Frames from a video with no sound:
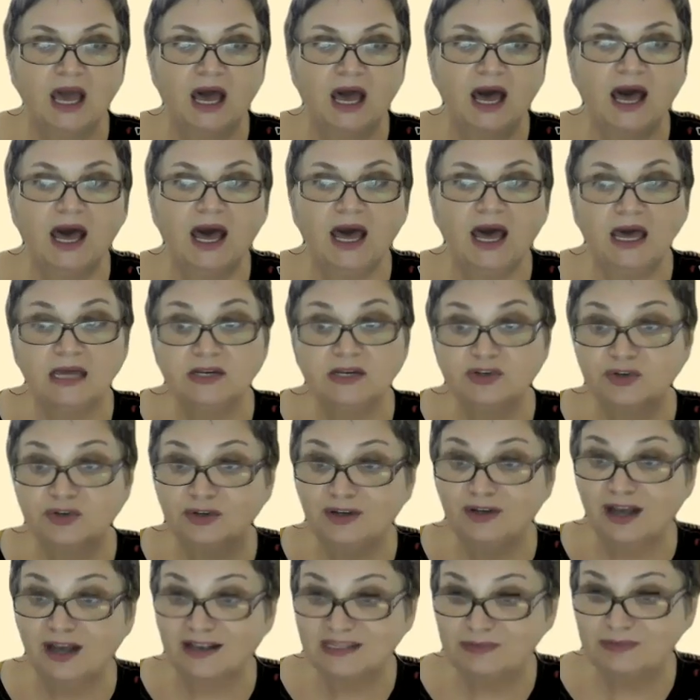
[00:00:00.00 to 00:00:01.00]
And
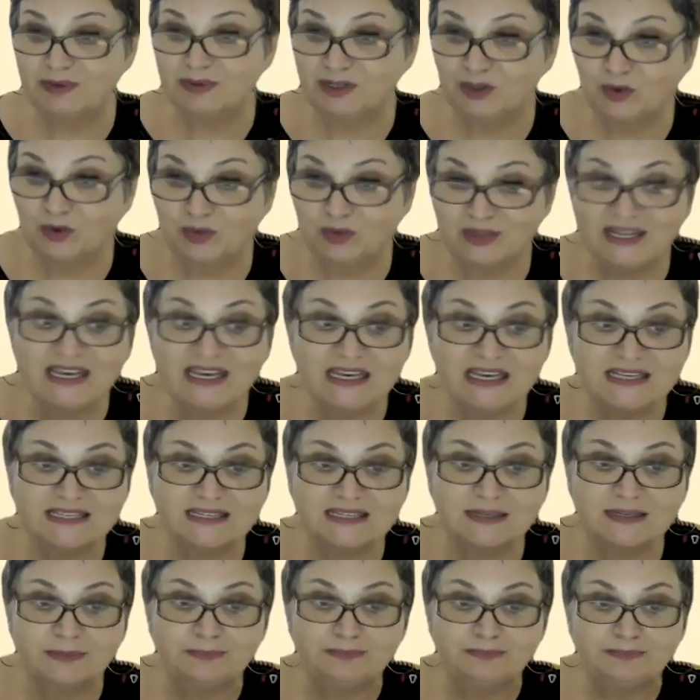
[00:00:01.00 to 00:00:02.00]
last but not
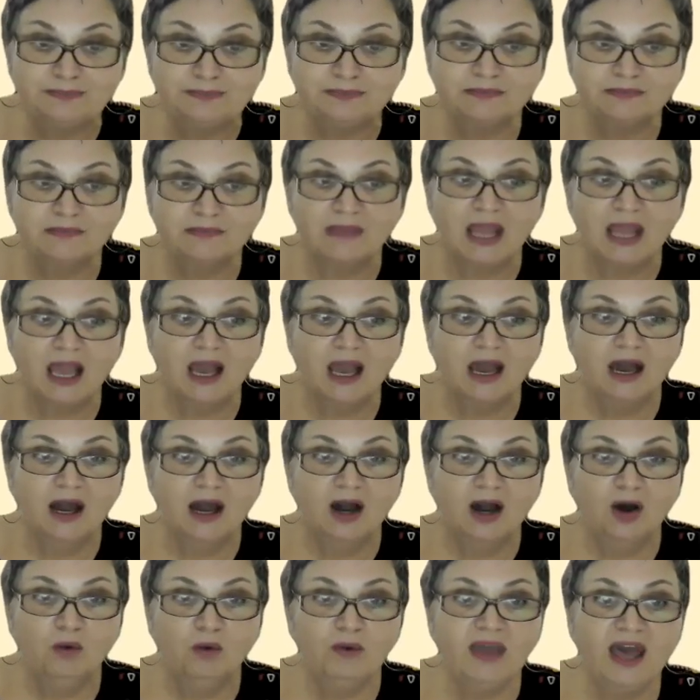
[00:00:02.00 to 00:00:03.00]
least,
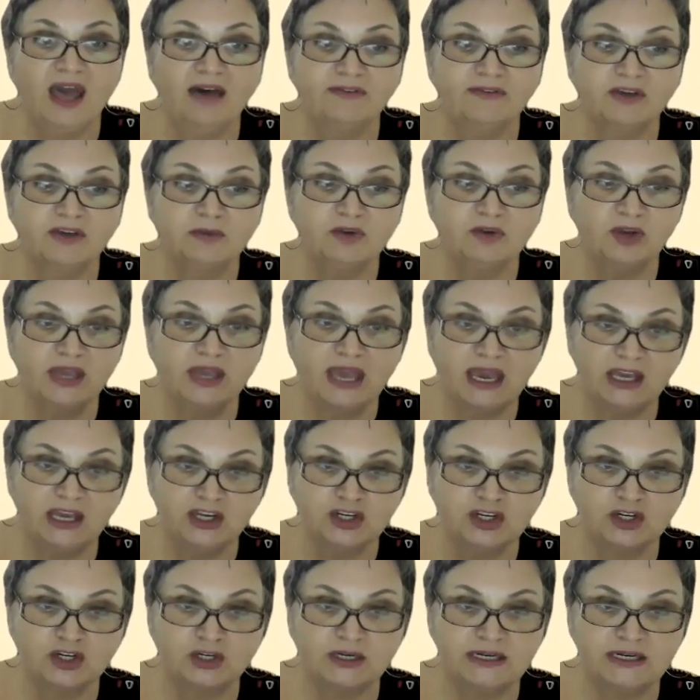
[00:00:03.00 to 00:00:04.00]
we have
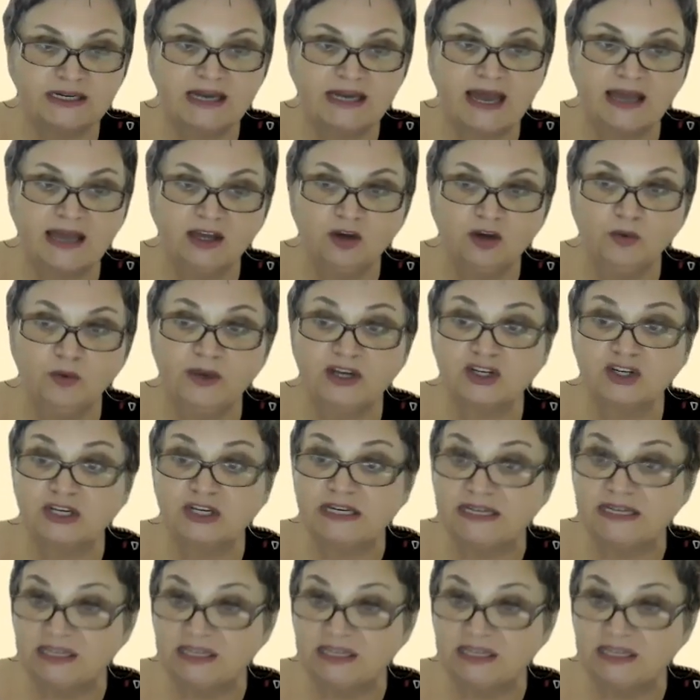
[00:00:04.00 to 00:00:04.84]
communication, language, and